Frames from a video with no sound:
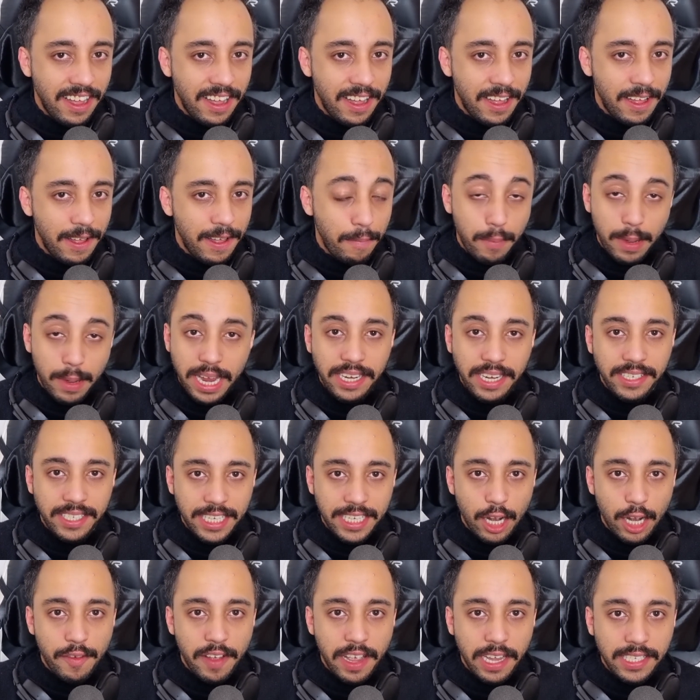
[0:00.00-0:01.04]
buy this set
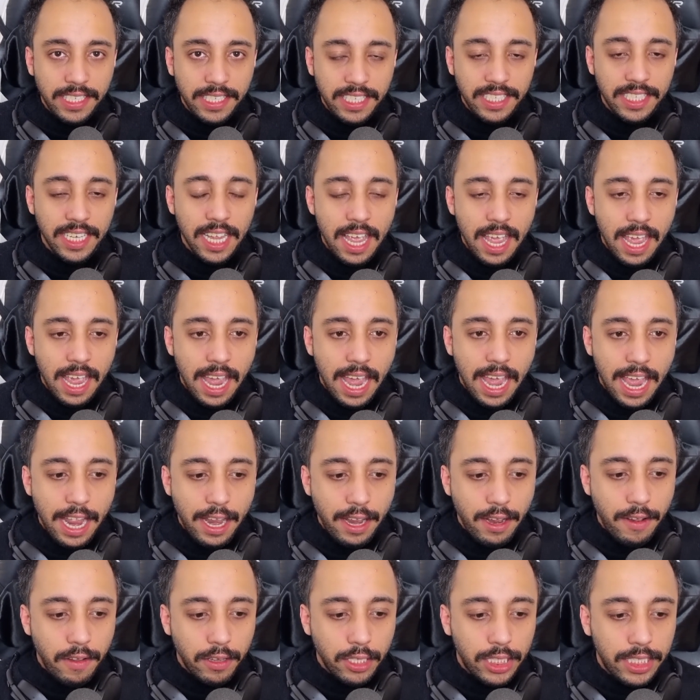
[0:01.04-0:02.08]
of Axies and
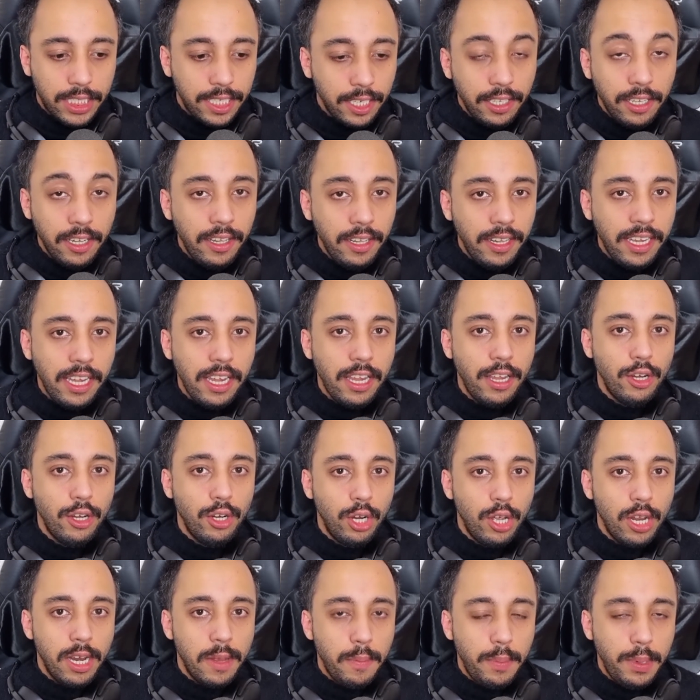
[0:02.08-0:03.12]
suddenly you're
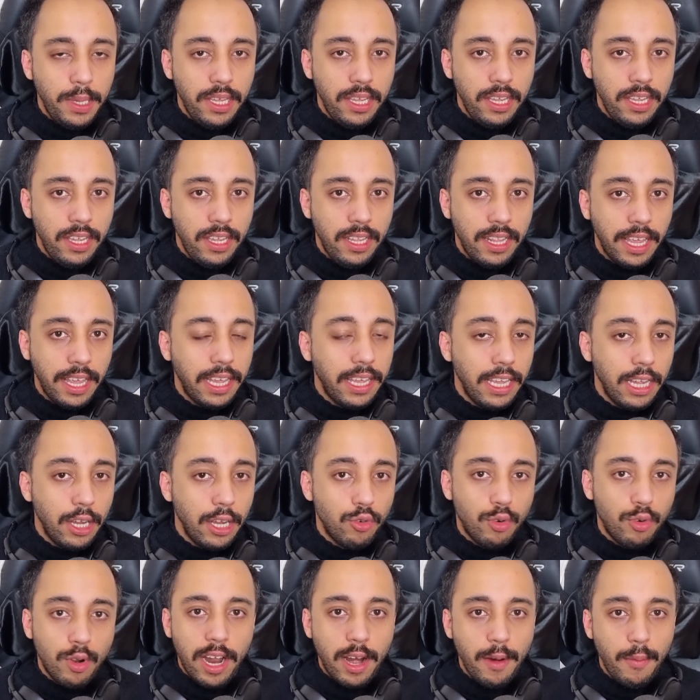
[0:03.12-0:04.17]
gonna be like
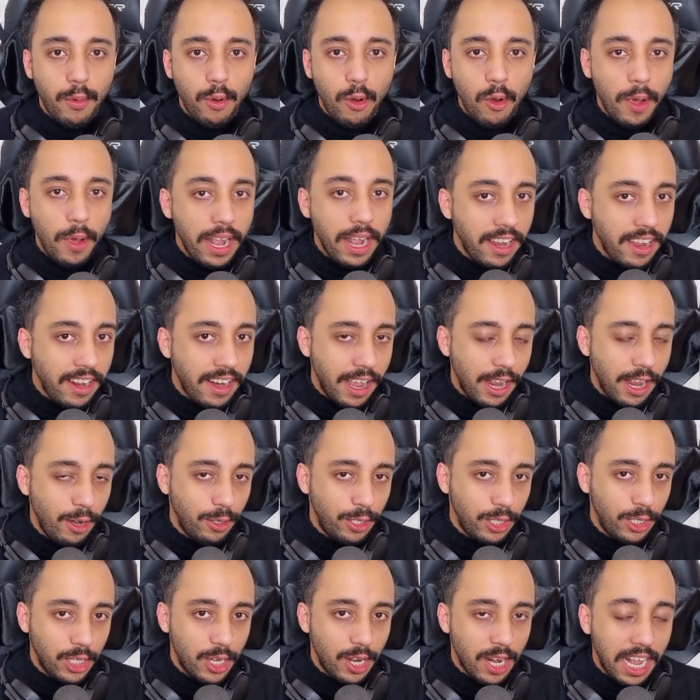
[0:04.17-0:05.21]
incredible at it and you're
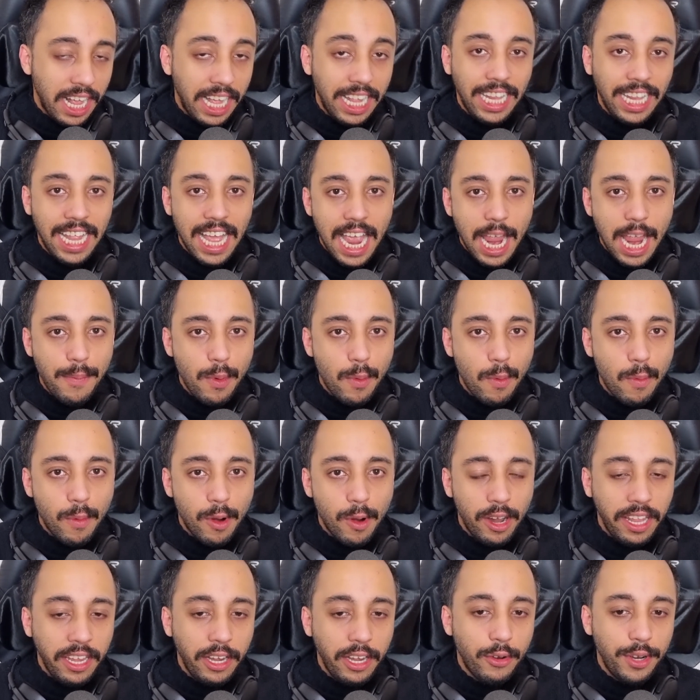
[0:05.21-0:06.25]
just gonna climb MMR
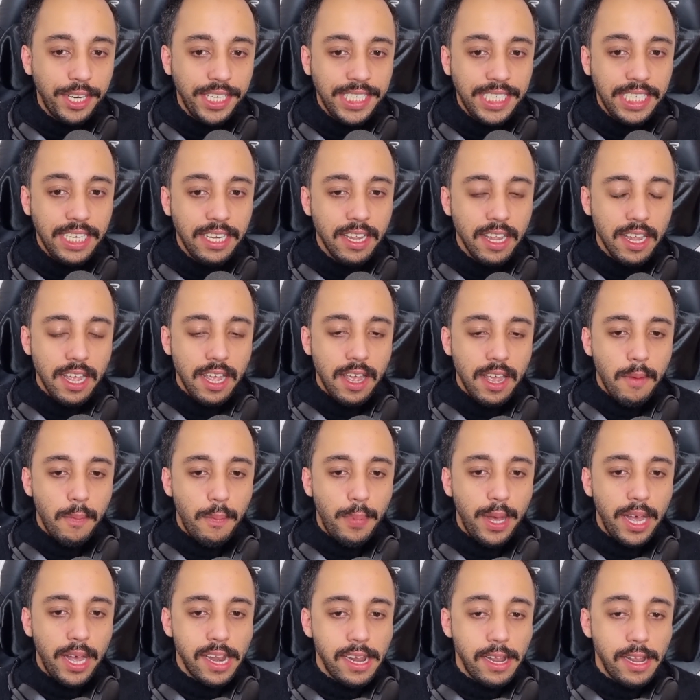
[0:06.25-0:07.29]
like crazy.
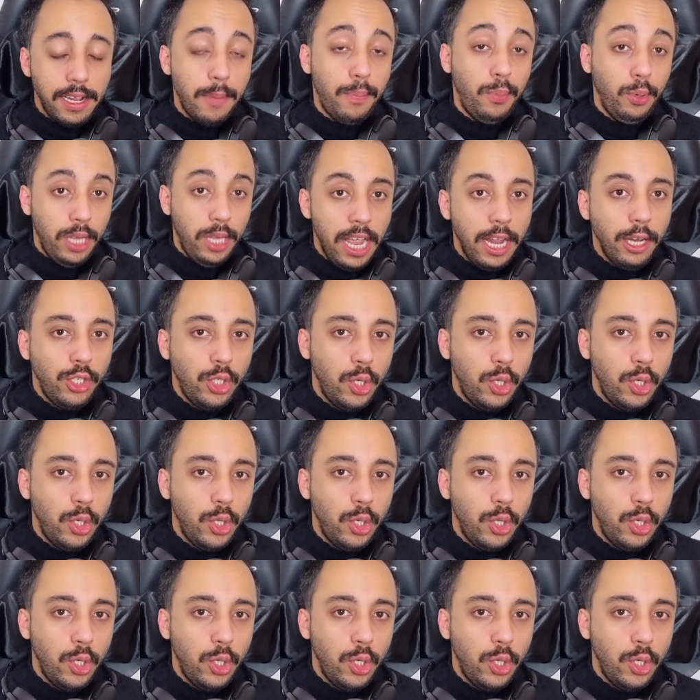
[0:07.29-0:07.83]
But the potential